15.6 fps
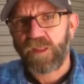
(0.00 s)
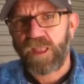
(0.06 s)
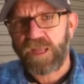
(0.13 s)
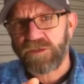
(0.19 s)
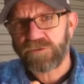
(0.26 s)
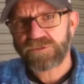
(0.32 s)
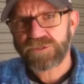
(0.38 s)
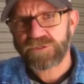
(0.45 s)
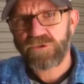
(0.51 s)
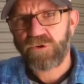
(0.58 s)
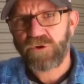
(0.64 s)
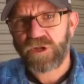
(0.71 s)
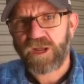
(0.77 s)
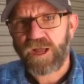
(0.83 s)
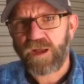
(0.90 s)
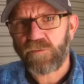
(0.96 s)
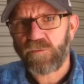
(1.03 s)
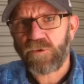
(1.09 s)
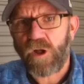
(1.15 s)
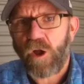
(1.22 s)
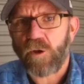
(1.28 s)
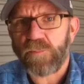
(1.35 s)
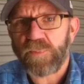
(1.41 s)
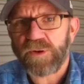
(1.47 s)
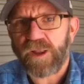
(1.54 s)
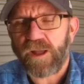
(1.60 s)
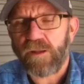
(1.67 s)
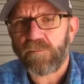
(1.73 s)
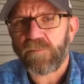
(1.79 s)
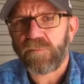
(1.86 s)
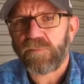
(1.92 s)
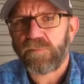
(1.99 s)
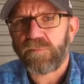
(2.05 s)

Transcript: and your saw cut will open up